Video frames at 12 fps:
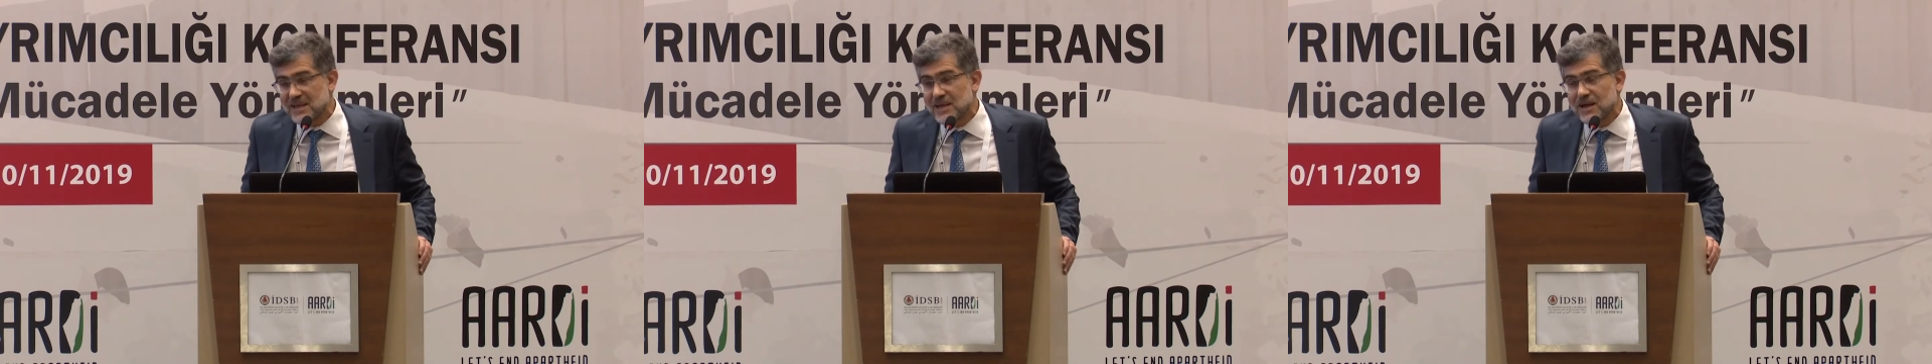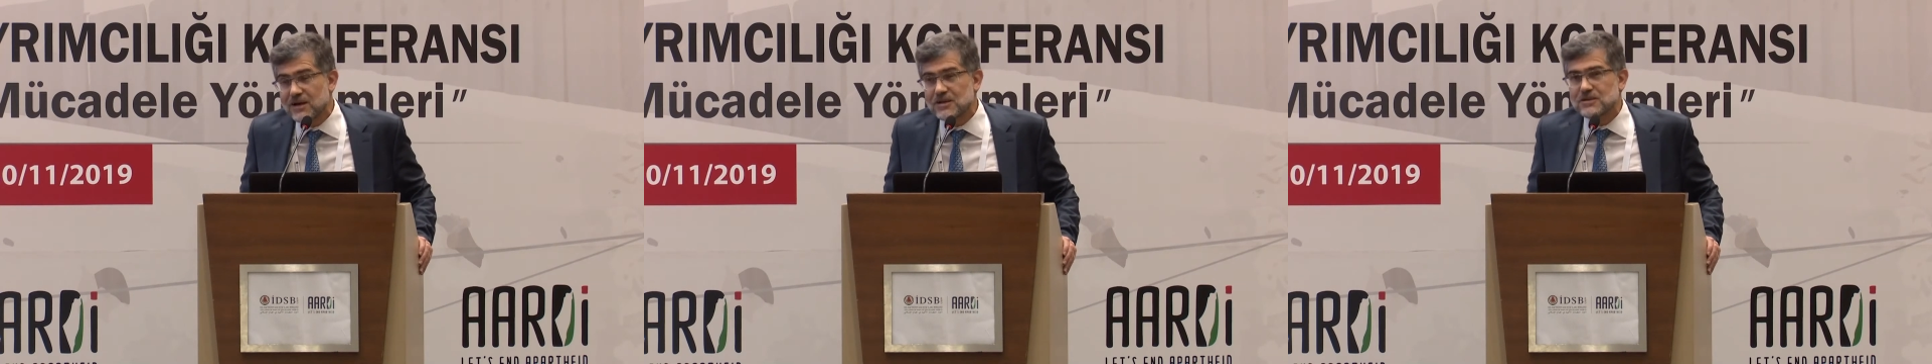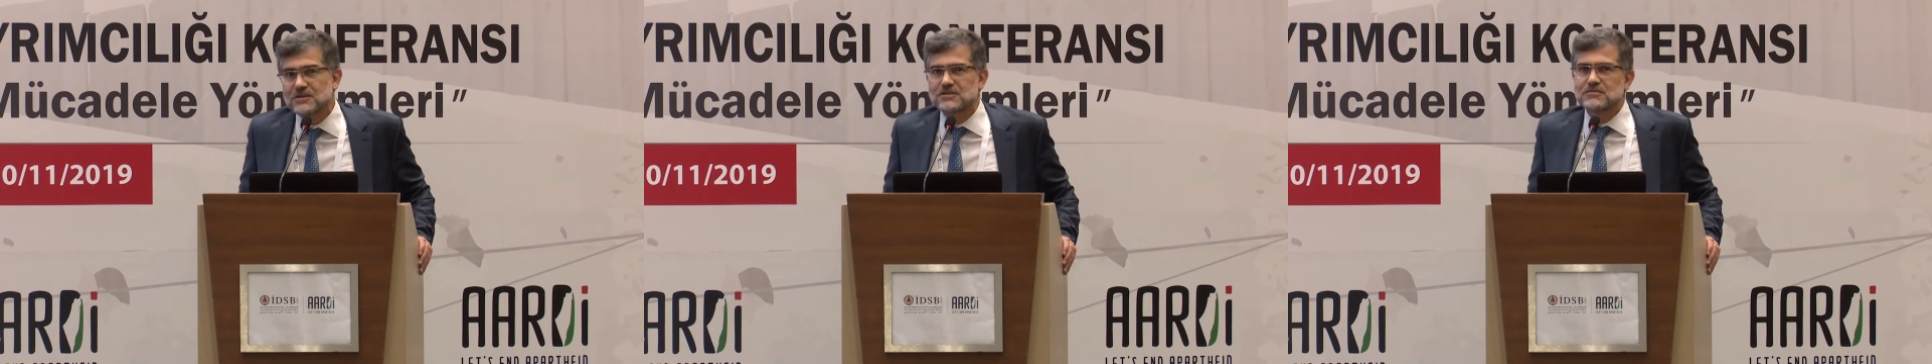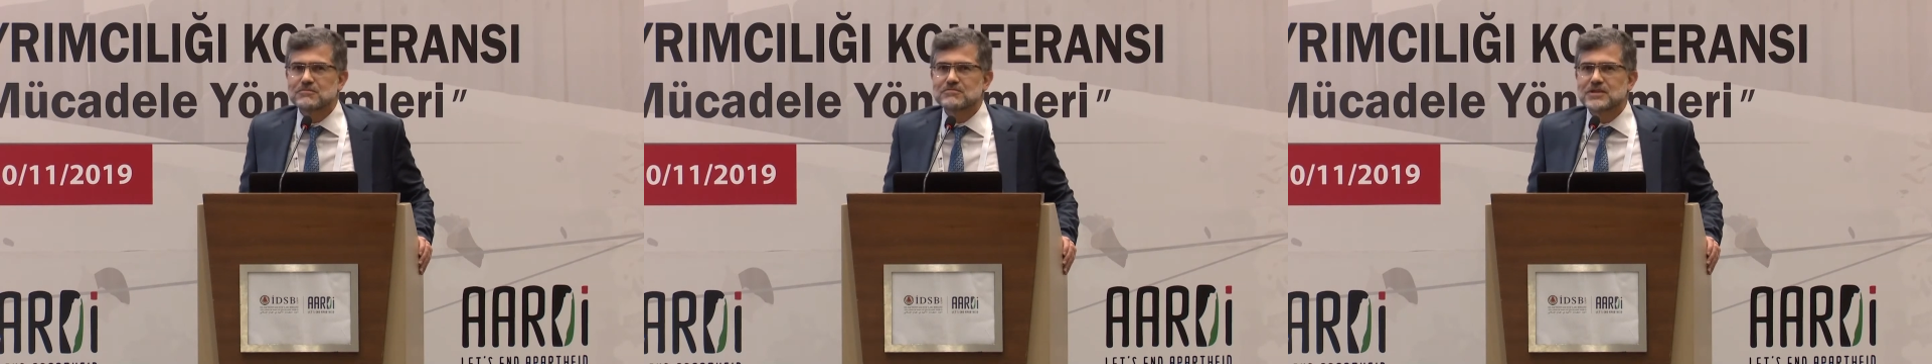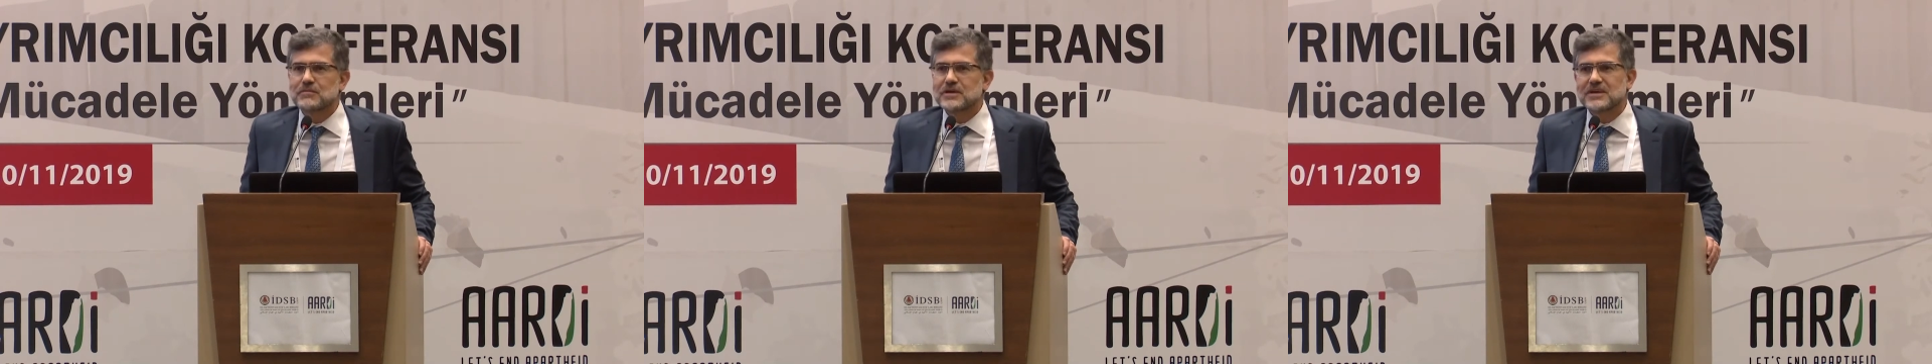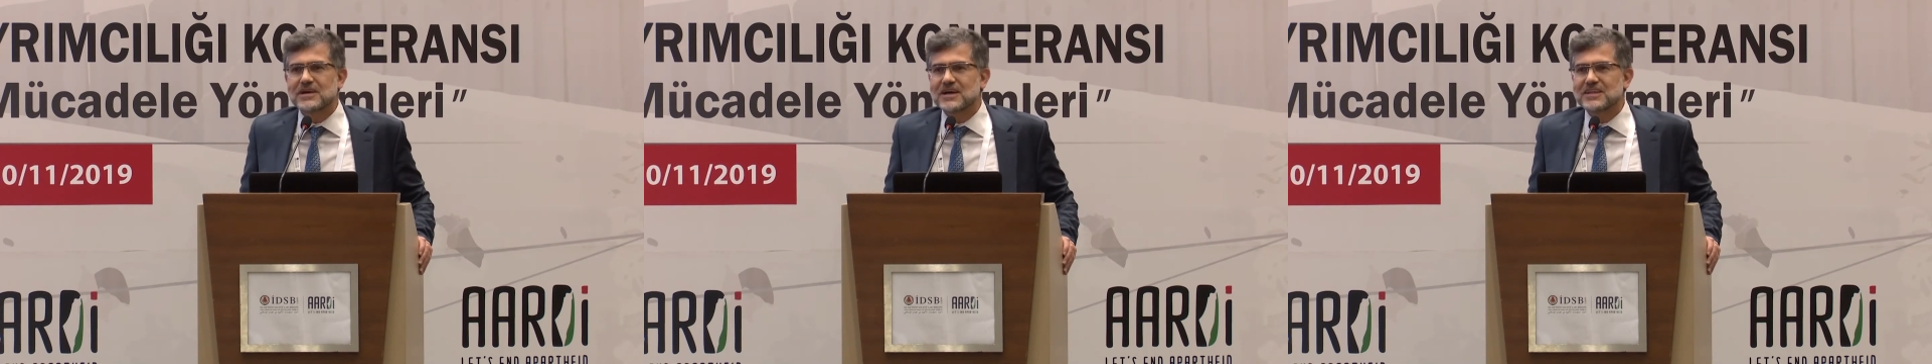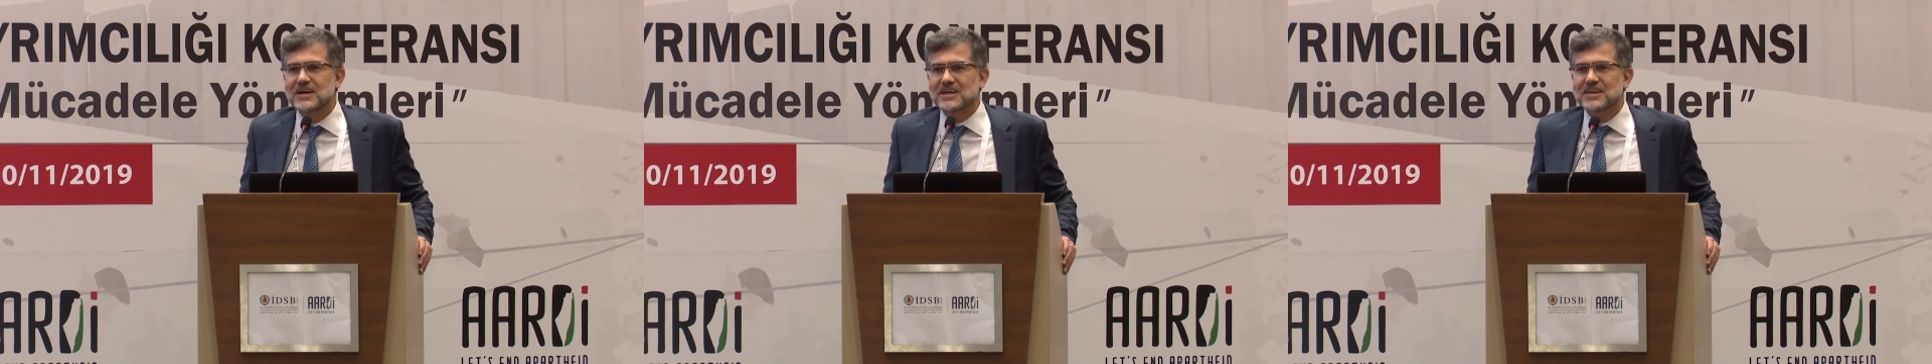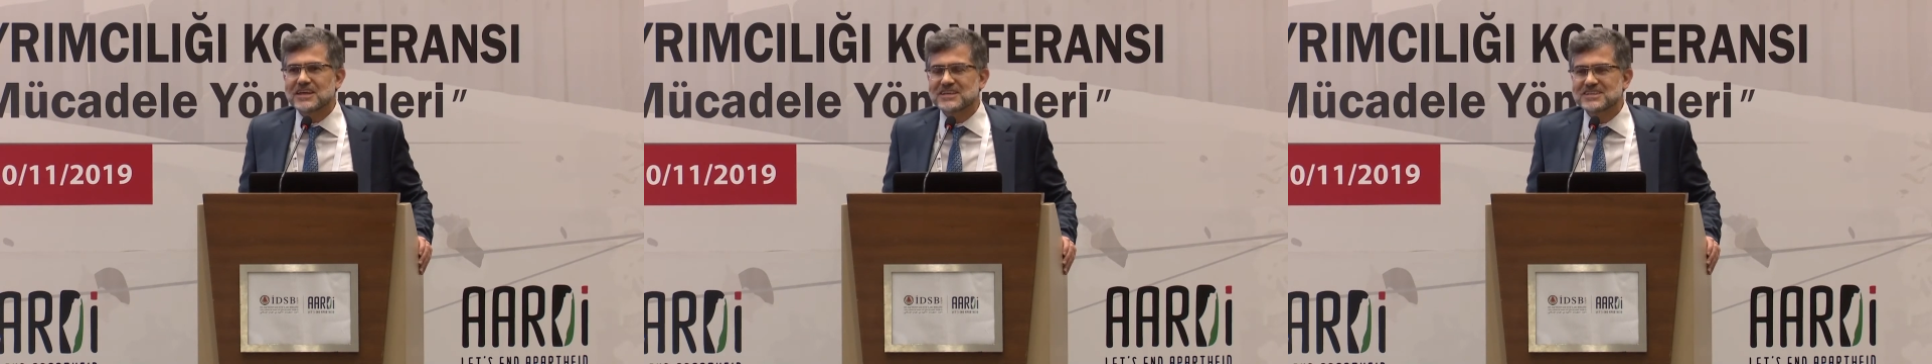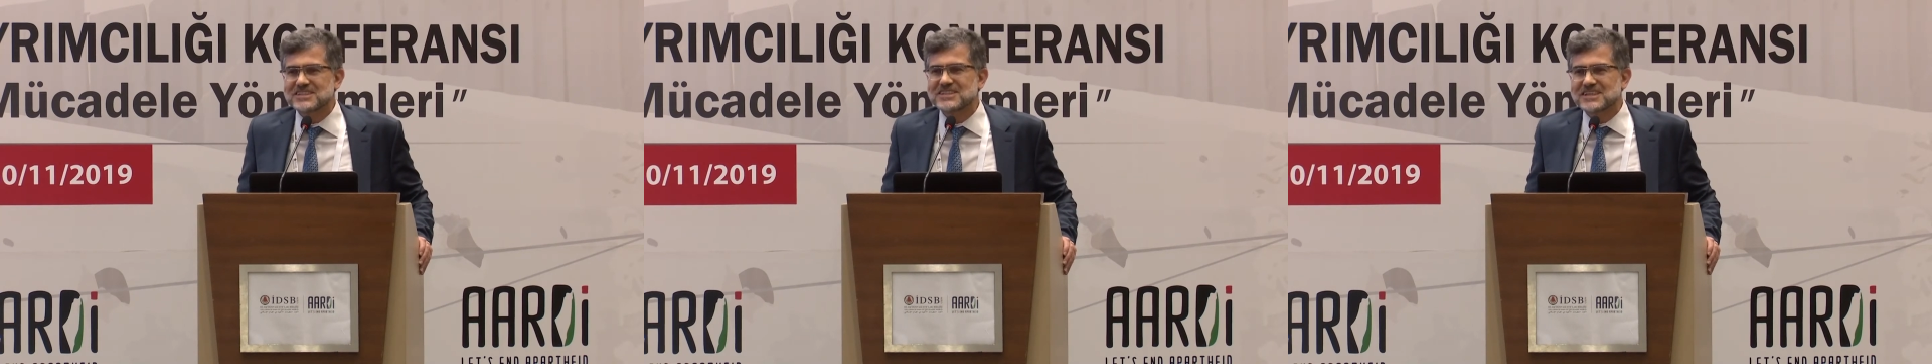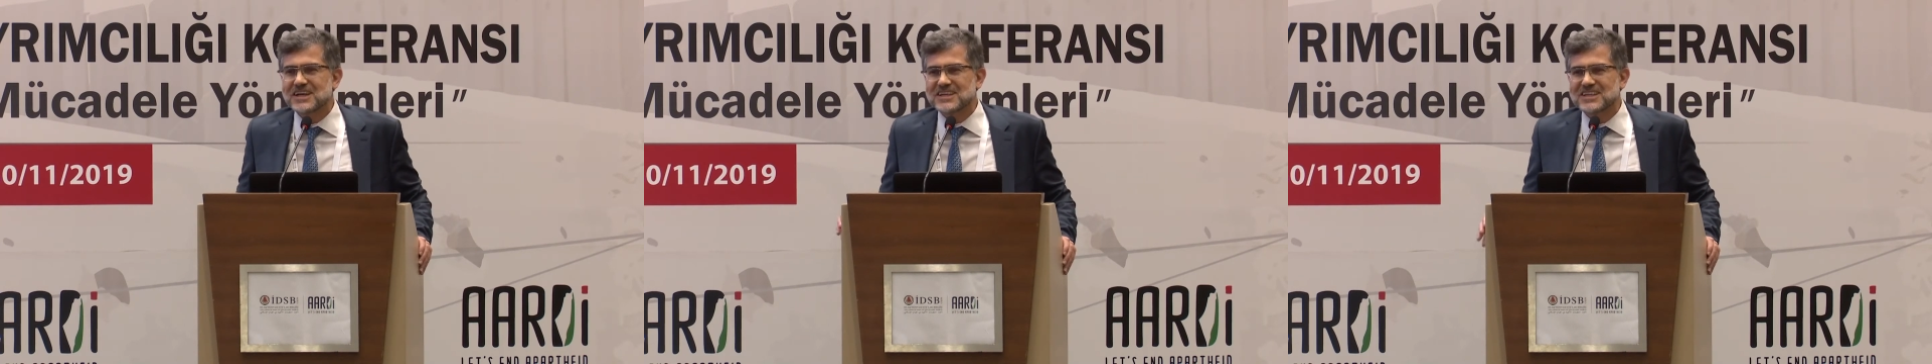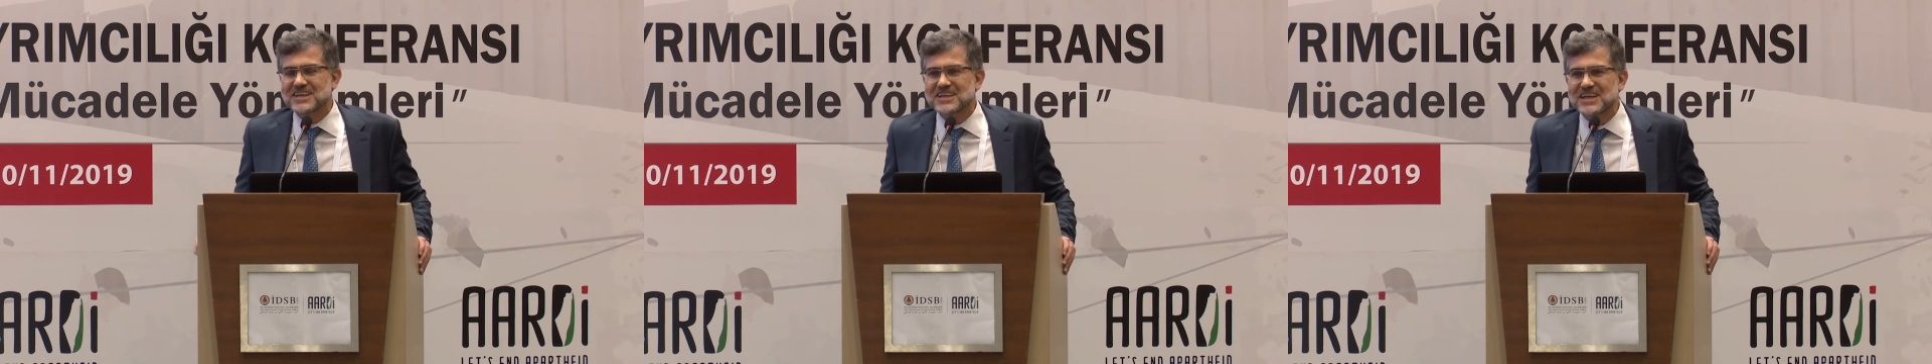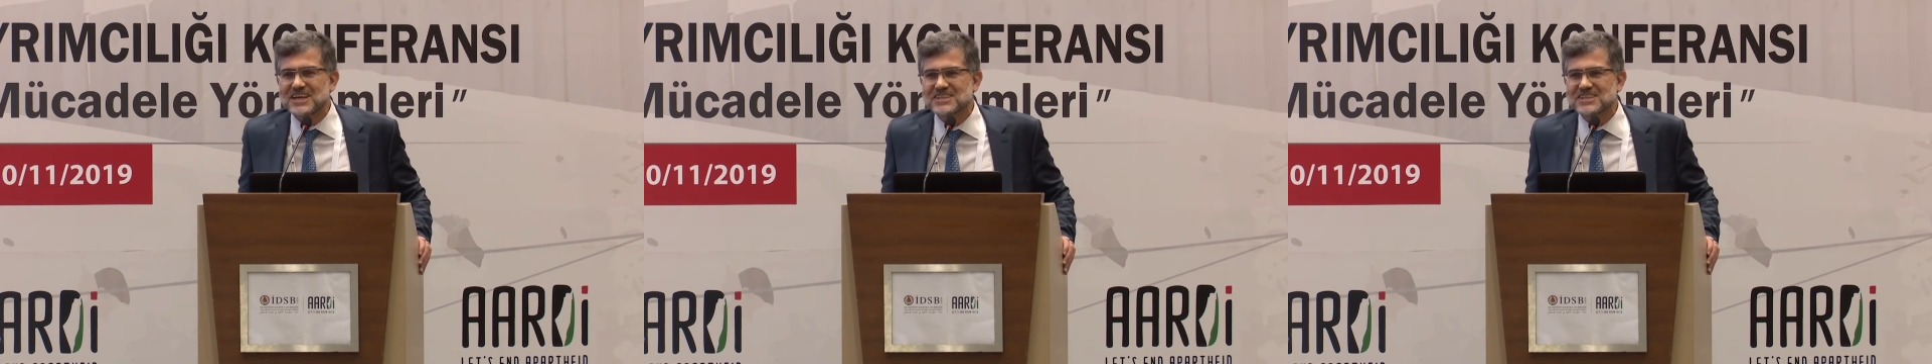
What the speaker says: rewards, heavenly rewards,